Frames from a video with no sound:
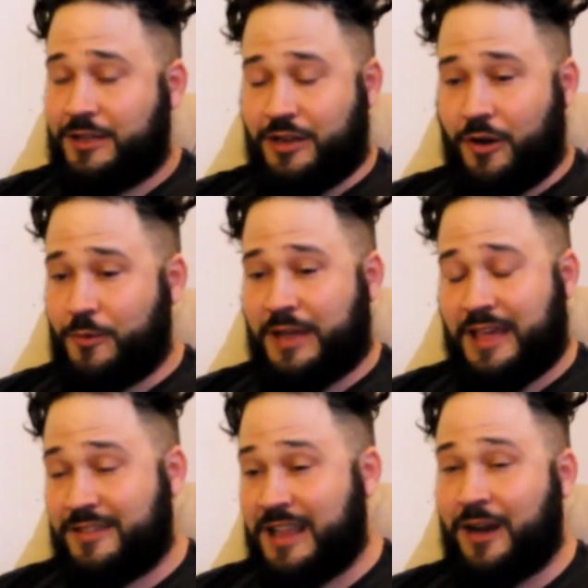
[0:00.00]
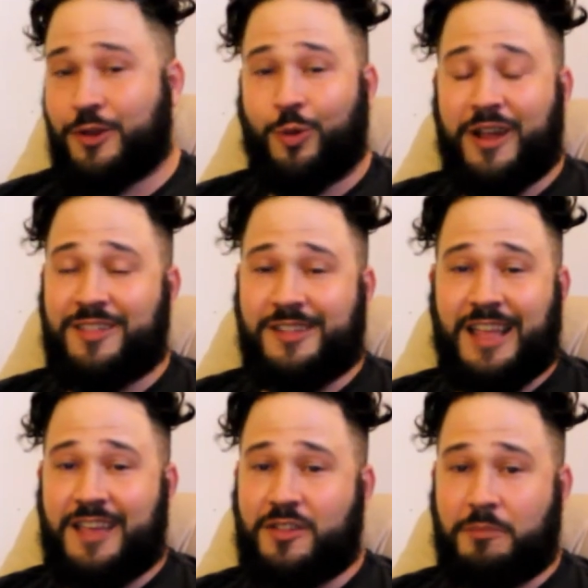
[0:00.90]
You know, he's there twice a
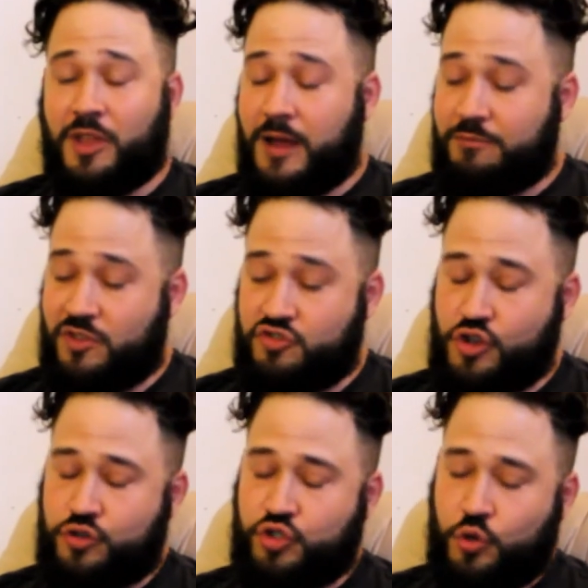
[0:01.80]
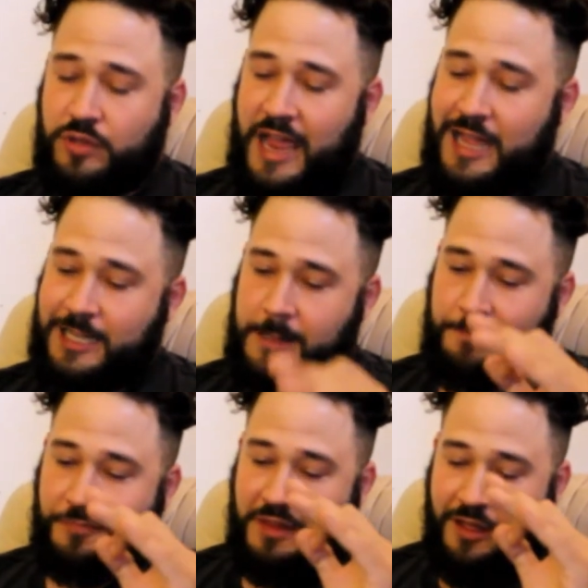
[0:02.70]
day sometimes. JoJo Dan.
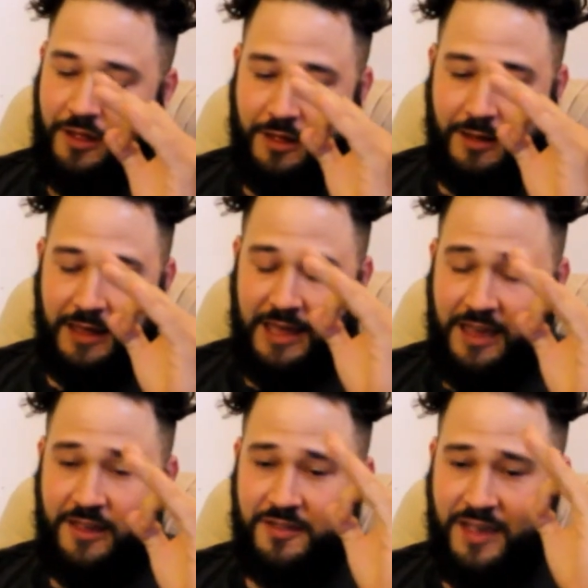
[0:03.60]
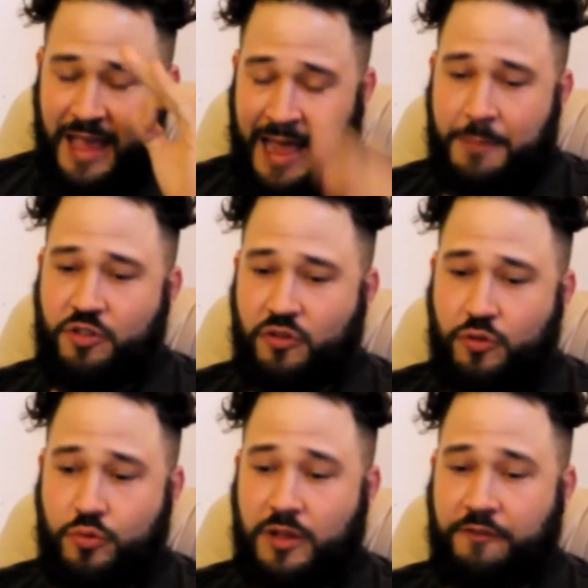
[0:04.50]
He is
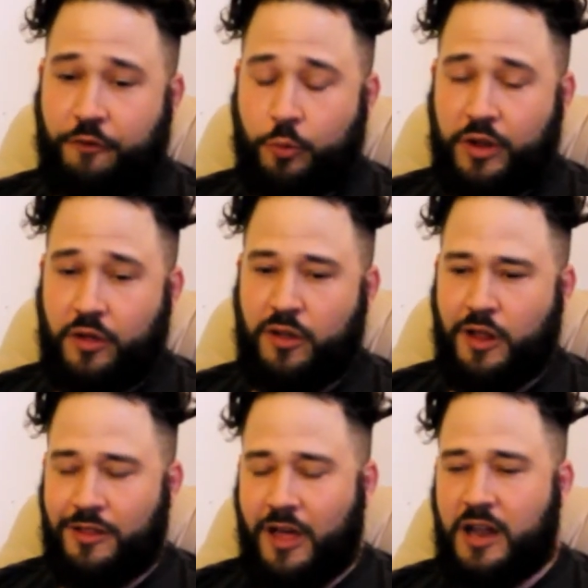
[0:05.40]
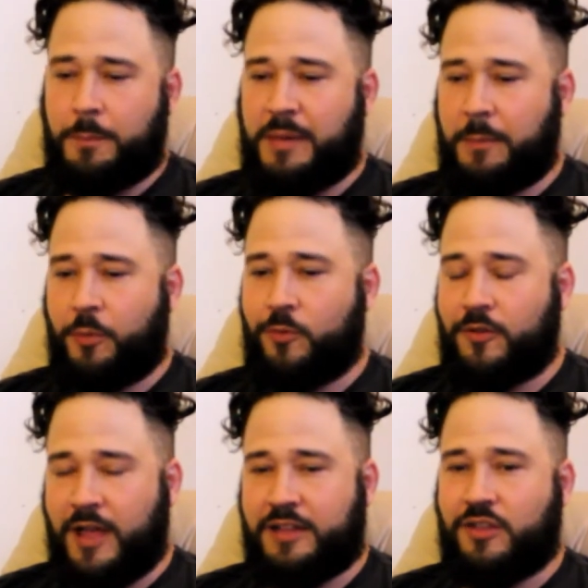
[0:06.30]
absolutely for real. A lot of people
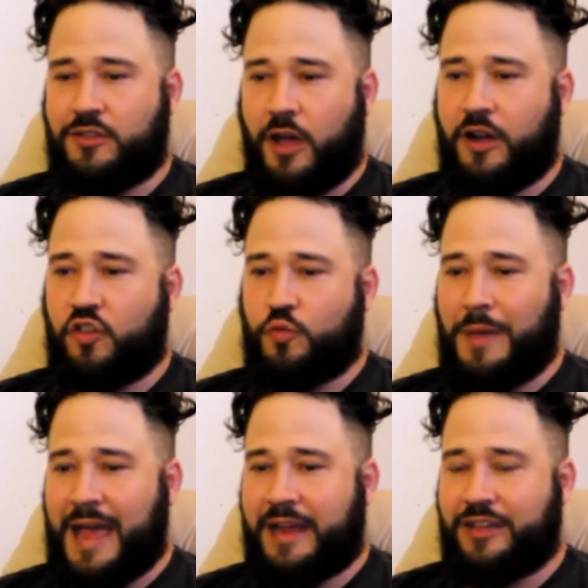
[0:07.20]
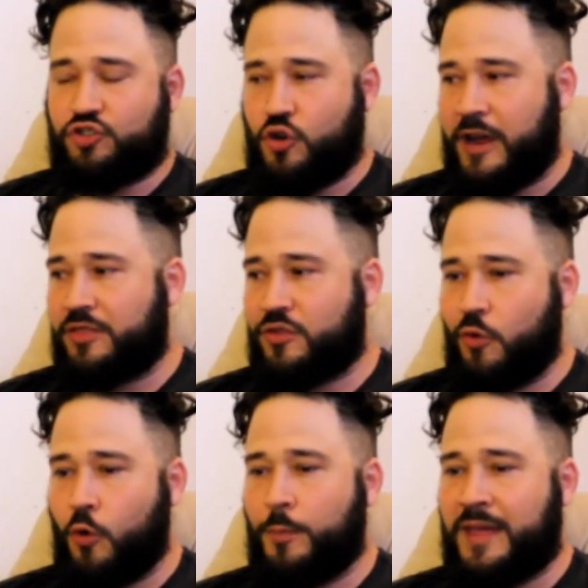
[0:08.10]
like to talk smack and try and
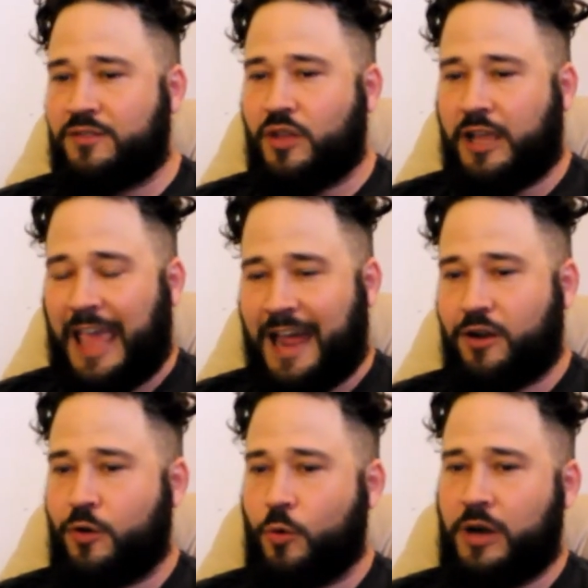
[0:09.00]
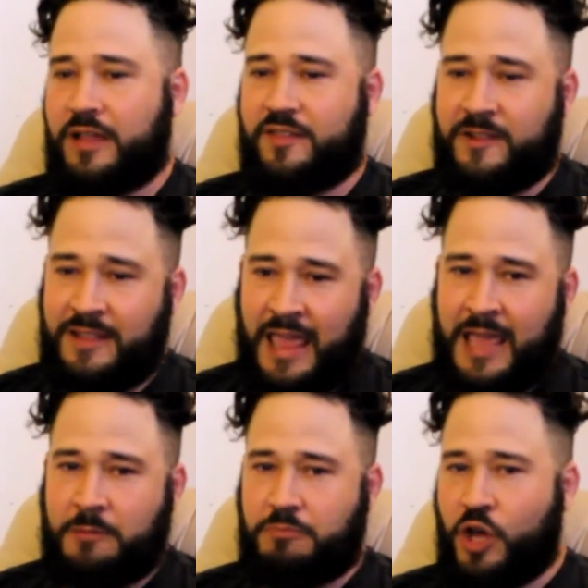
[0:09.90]
throw him into categories and
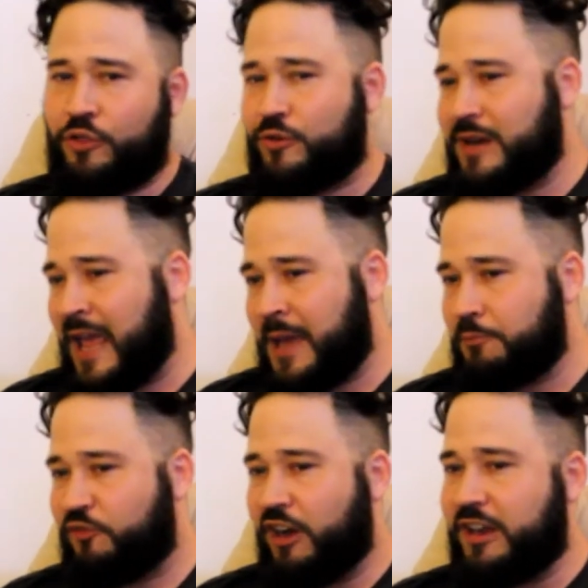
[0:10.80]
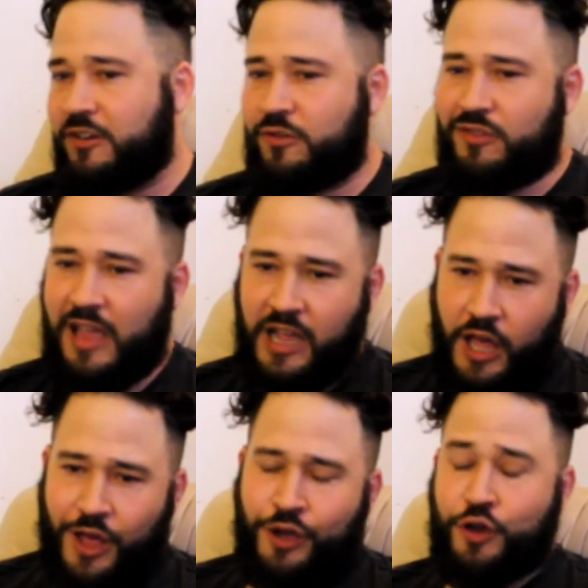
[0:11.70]
name other name fighters that
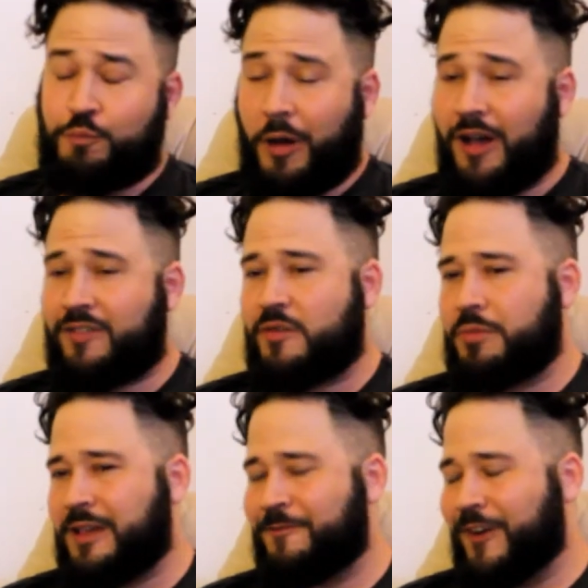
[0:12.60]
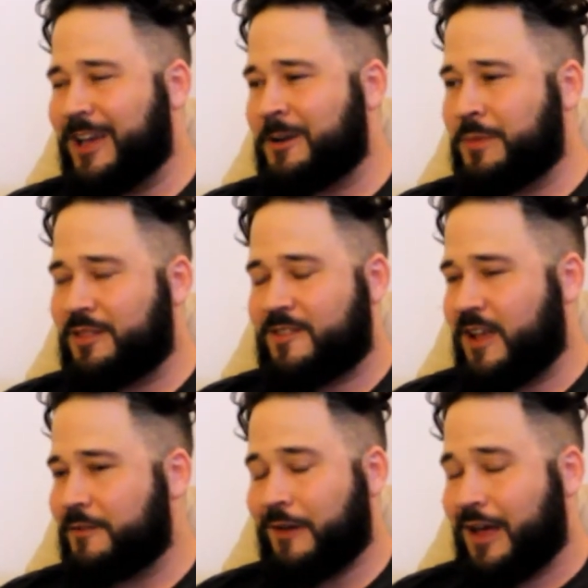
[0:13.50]
could possibly fight him and
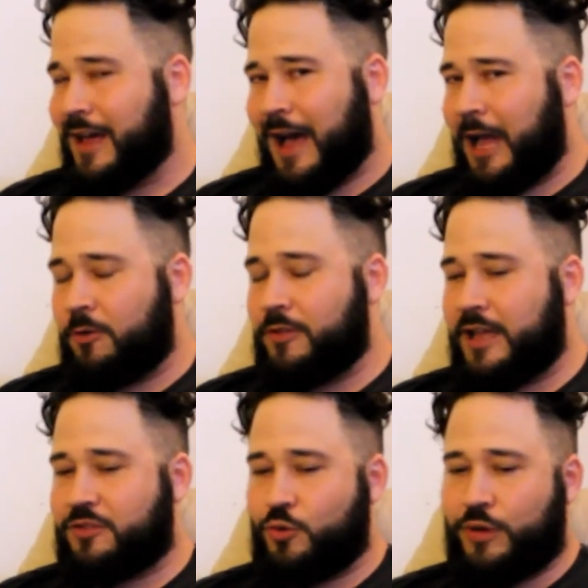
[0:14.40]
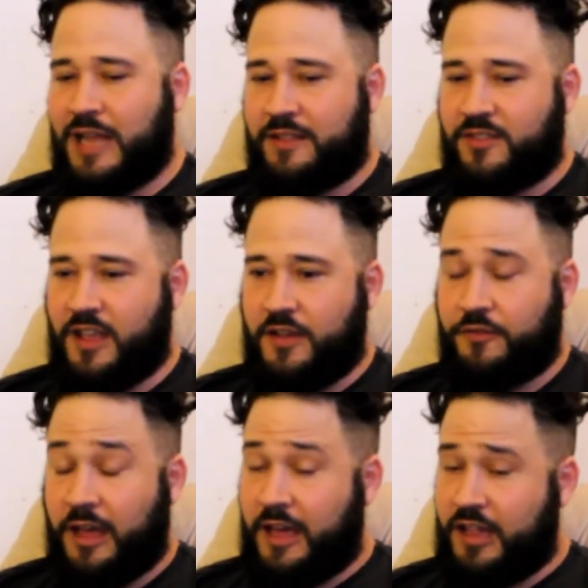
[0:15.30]
stuff. I don't like doing that
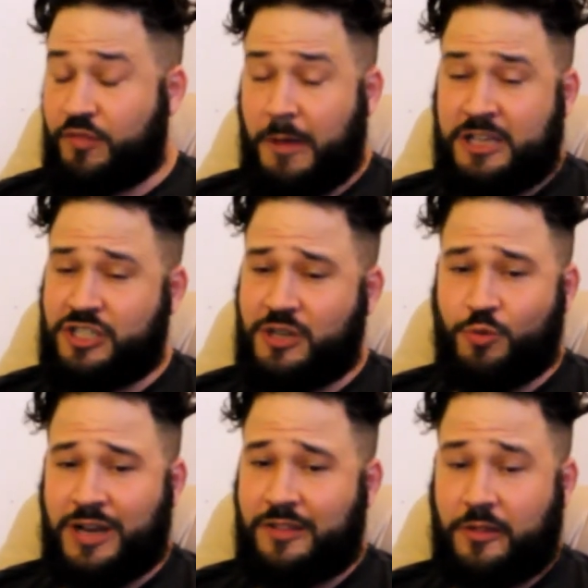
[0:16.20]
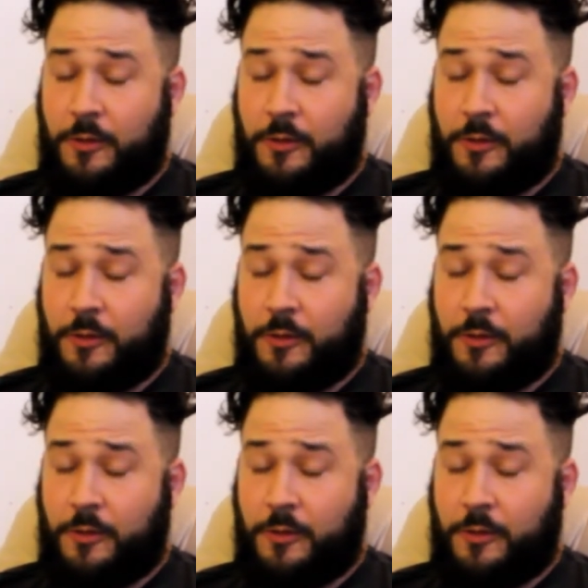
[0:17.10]
stuff, especially when it's